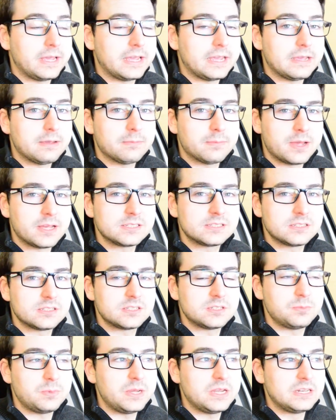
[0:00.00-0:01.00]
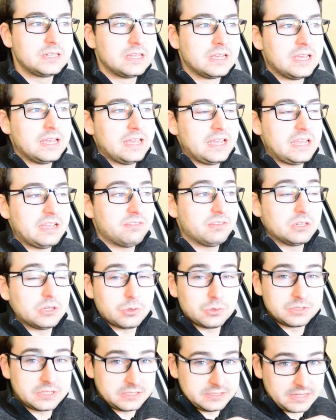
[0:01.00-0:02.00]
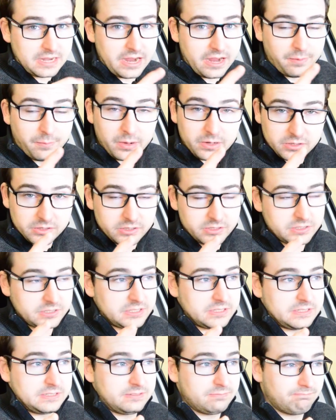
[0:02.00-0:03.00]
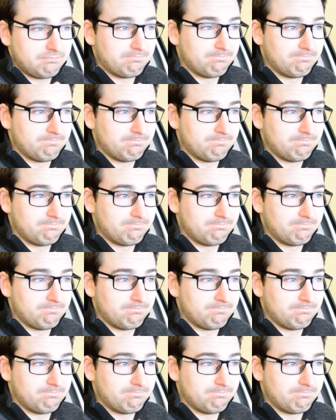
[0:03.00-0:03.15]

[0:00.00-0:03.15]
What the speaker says: a Mazdaspeed, even though the diameter's